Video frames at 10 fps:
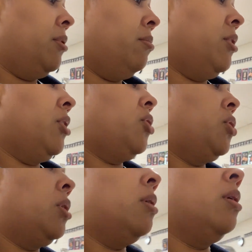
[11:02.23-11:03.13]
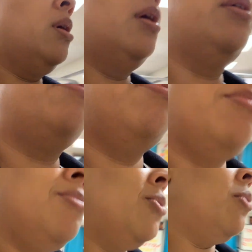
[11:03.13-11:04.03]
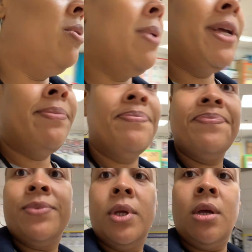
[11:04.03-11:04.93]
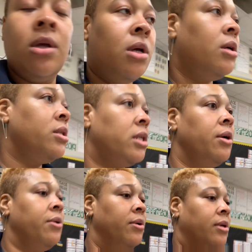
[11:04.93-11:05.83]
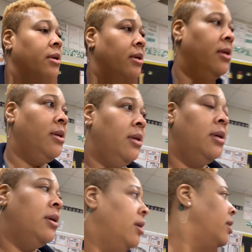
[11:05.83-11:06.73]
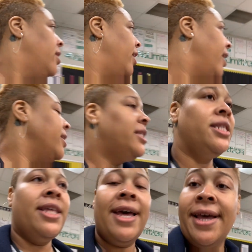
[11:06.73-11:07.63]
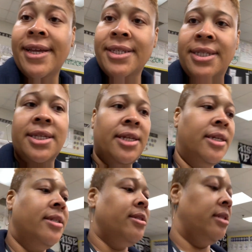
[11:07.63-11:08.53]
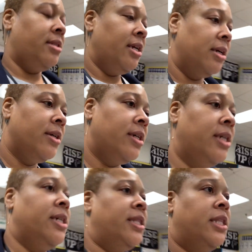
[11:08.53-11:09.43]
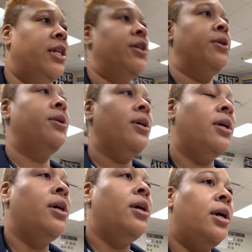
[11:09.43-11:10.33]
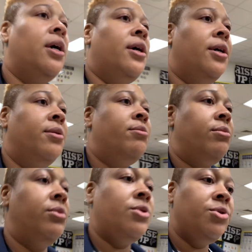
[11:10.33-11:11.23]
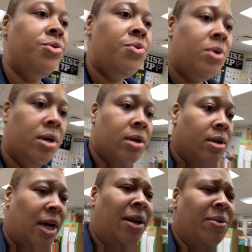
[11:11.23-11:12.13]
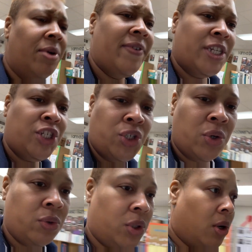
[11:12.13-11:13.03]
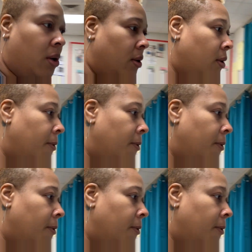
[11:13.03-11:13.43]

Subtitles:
pretty much threw it away. So that's that. And they're gonna get their new, I don't know if I showed y'all,